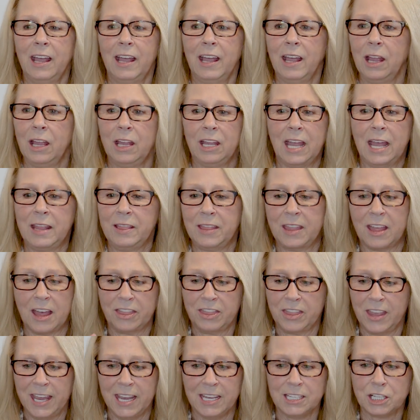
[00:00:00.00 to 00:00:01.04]

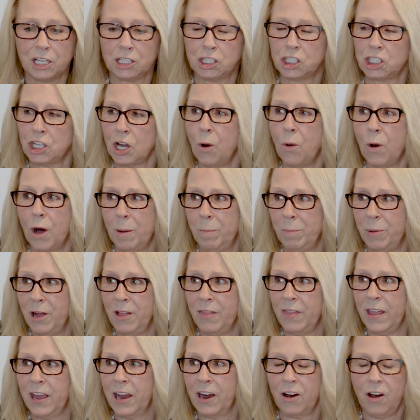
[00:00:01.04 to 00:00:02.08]
The things that show up
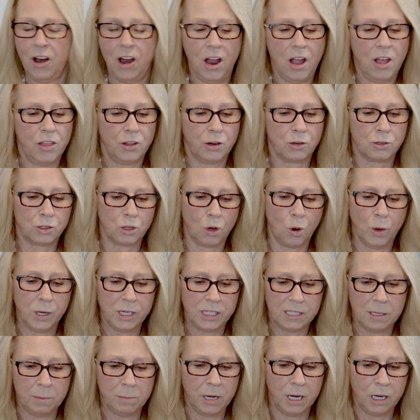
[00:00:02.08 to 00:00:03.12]
on there, there's
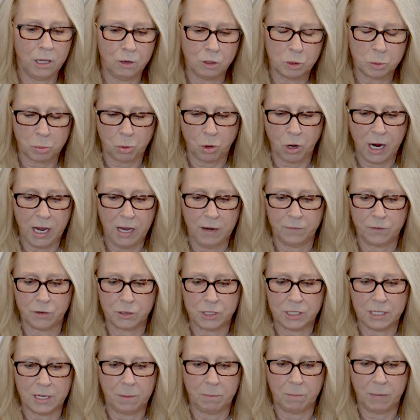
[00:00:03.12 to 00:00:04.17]
always somebody who's praying for
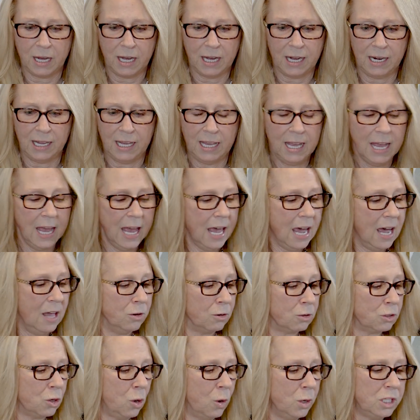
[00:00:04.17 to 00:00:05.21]
somebody, and
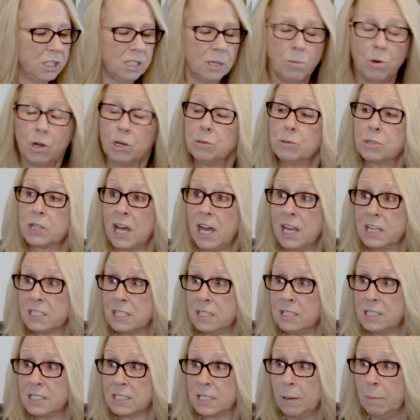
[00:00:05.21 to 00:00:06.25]
there's always someone who's
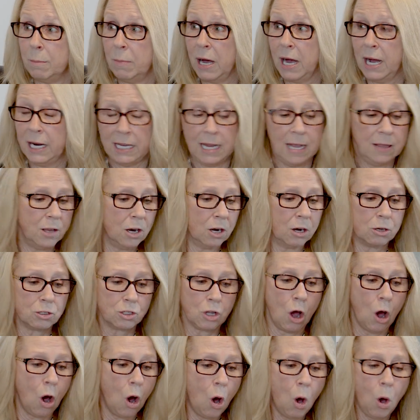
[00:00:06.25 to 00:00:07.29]
cussing somebody, and then there's
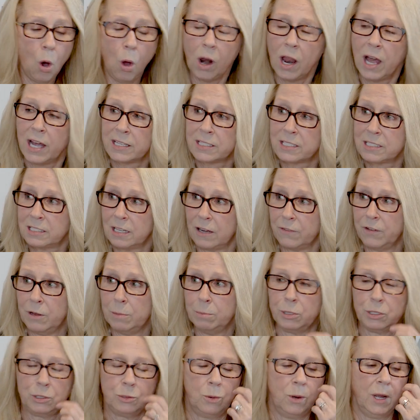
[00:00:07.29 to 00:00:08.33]
a whole lot of stuff
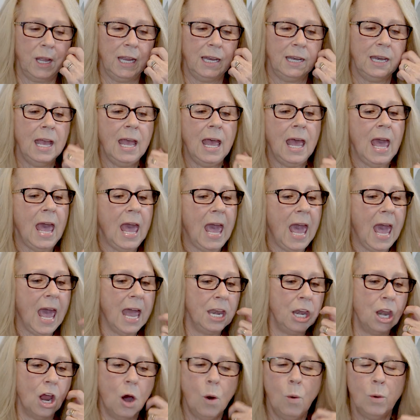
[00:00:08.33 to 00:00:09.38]
in between.
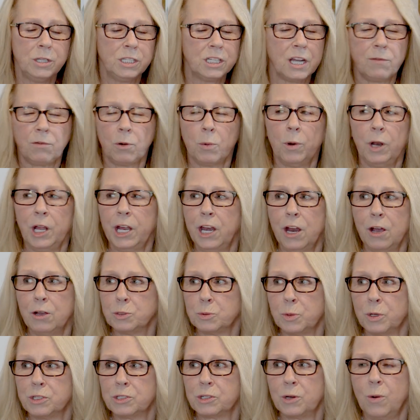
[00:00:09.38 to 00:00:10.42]
And no one's ever really
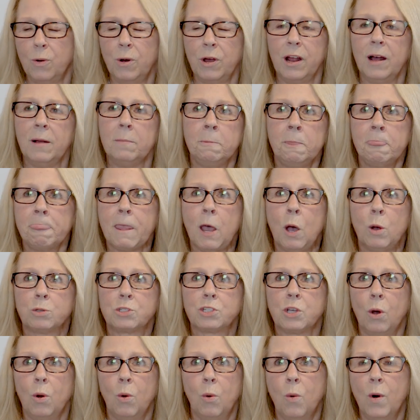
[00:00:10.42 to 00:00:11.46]
knows what's going on.
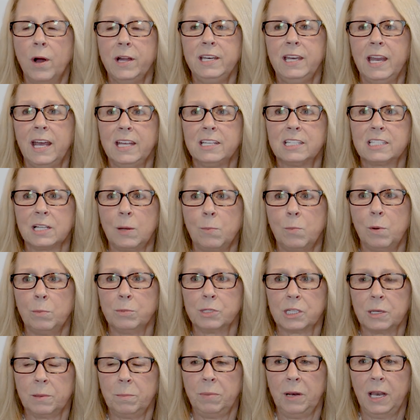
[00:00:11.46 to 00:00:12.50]
So one day someone
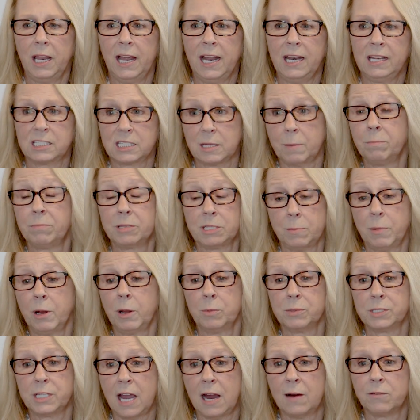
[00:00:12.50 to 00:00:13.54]
was complaining,
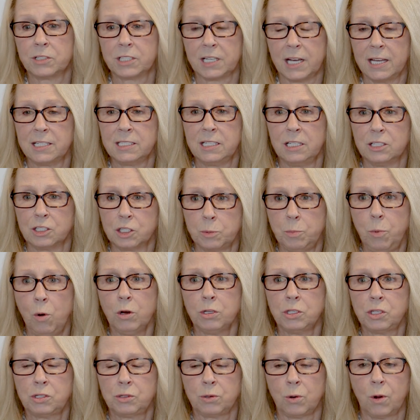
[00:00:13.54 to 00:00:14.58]
somebody was advertising a
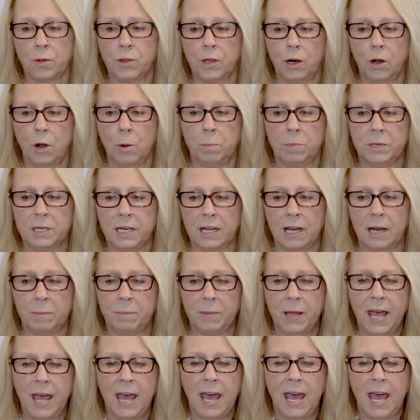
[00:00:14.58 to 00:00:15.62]
sports store that opened
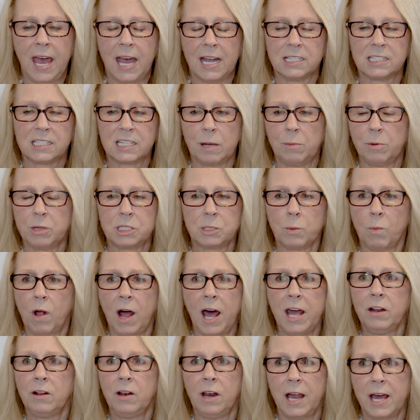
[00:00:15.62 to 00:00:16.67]
up, and someone said, well,
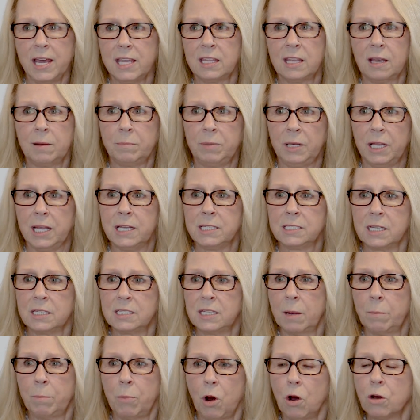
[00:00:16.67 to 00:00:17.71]
I don't like that place because
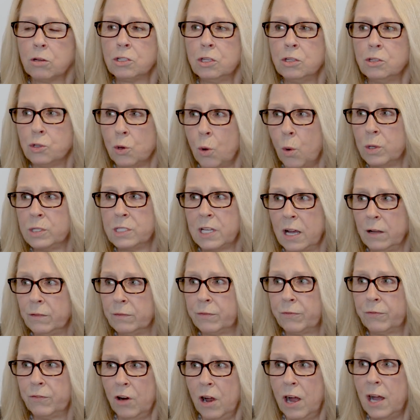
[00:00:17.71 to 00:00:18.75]
that person's always out
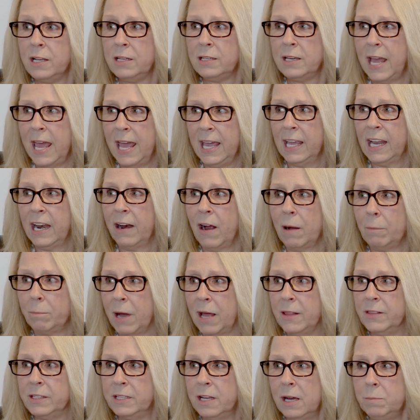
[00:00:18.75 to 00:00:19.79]
front hanging out
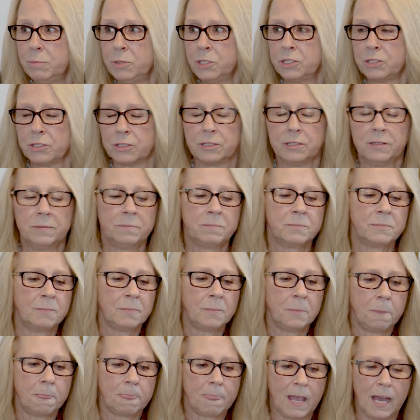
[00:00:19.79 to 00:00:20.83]
by the dumpster.
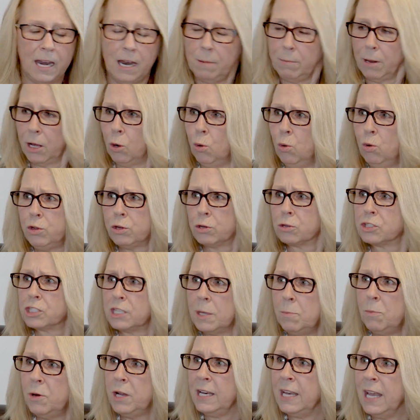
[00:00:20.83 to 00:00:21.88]
And I'm like, oh, there's
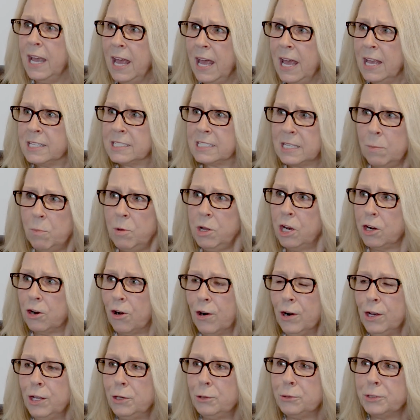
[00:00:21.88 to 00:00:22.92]
someone in
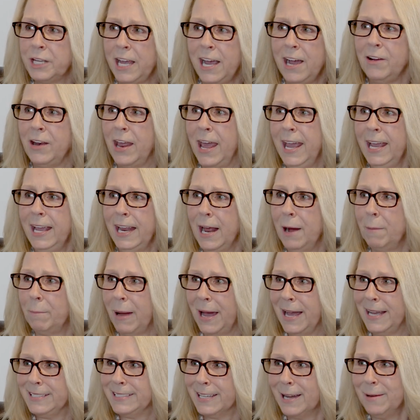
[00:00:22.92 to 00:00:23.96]
our little town hanging out
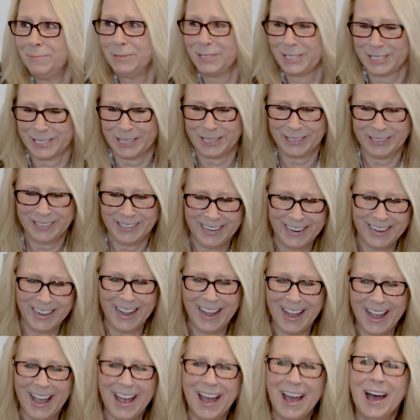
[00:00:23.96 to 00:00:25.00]
by a
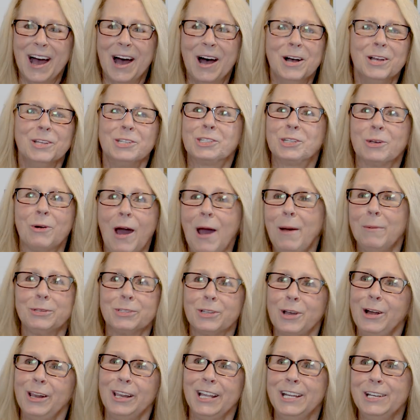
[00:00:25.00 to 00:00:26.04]
dumpster. So I
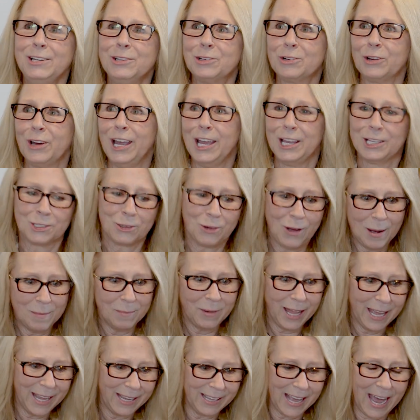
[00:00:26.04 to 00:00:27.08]
was all intrigued. So I'm
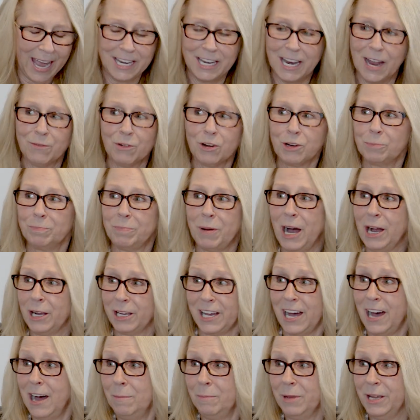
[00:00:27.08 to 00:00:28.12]
like, I never
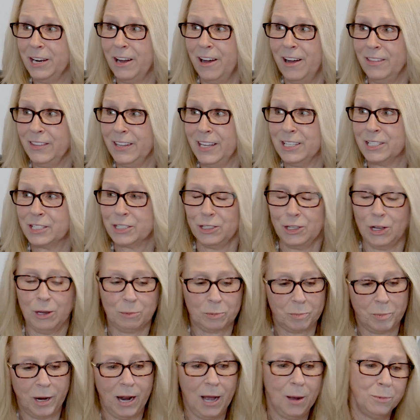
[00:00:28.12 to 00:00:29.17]
comment on these
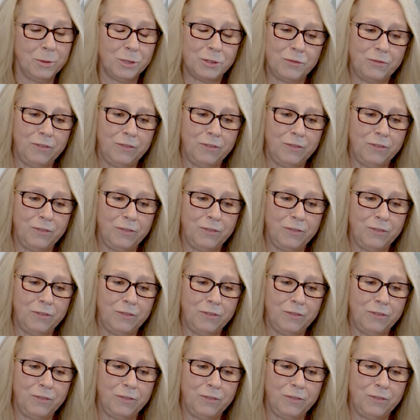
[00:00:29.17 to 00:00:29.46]
loops, but I was